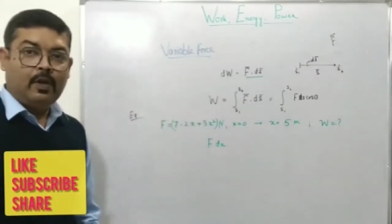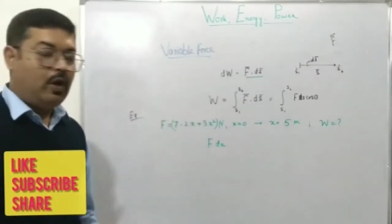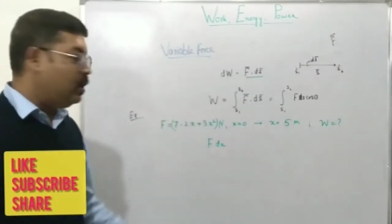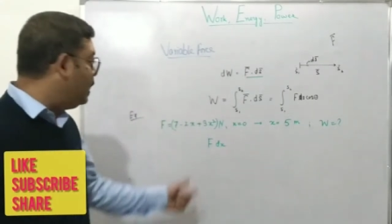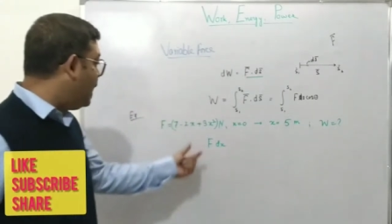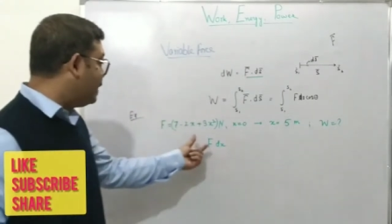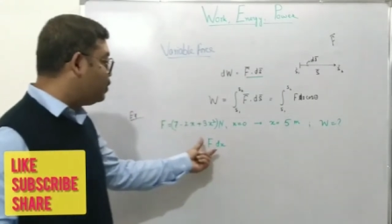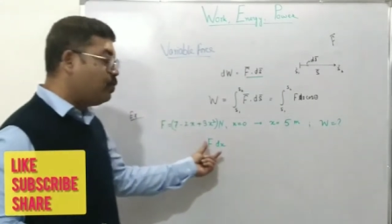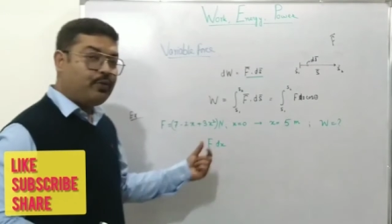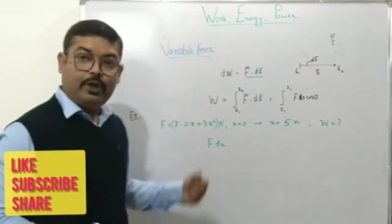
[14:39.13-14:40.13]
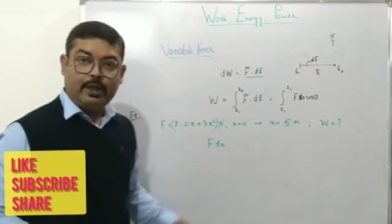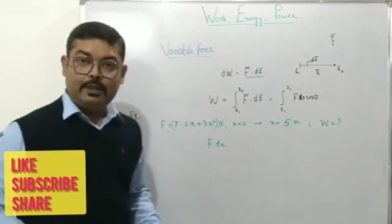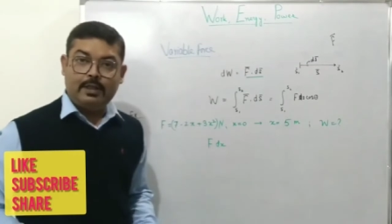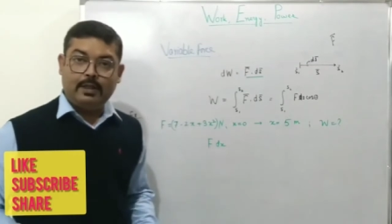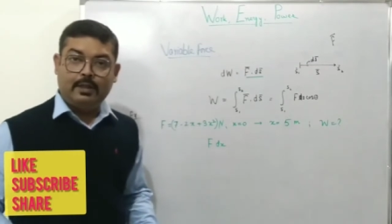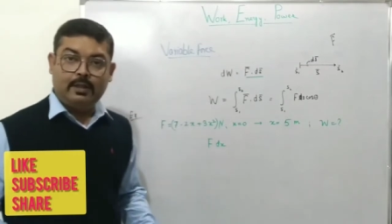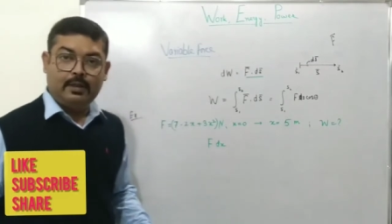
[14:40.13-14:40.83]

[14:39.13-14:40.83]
Only the x component is there.